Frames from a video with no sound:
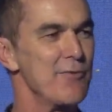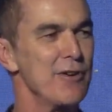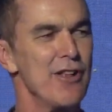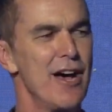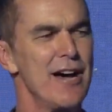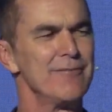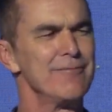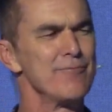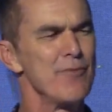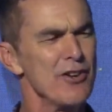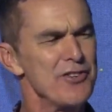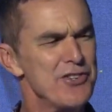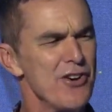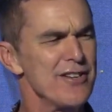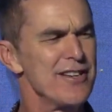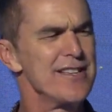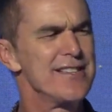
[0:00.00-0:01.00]
We're like, I'm not
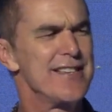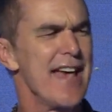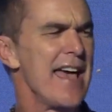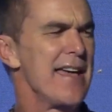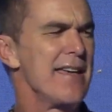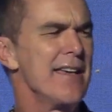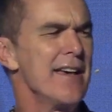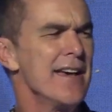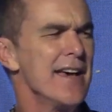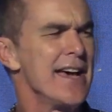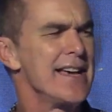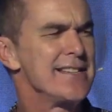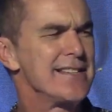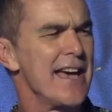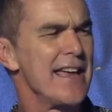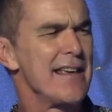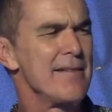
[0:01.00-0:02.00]
sure you'd say he's
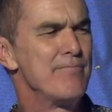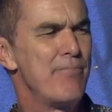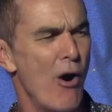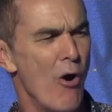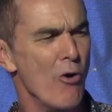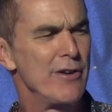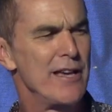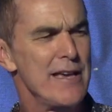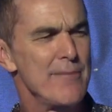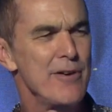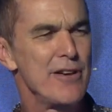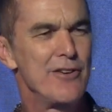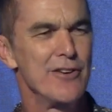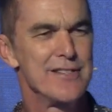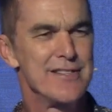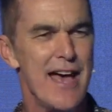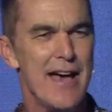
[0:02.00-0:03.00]
getting bulky
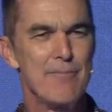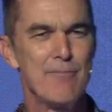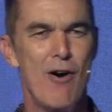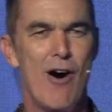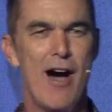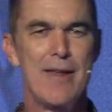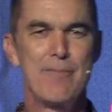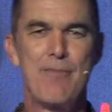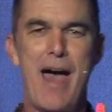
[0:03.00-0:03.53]
because that might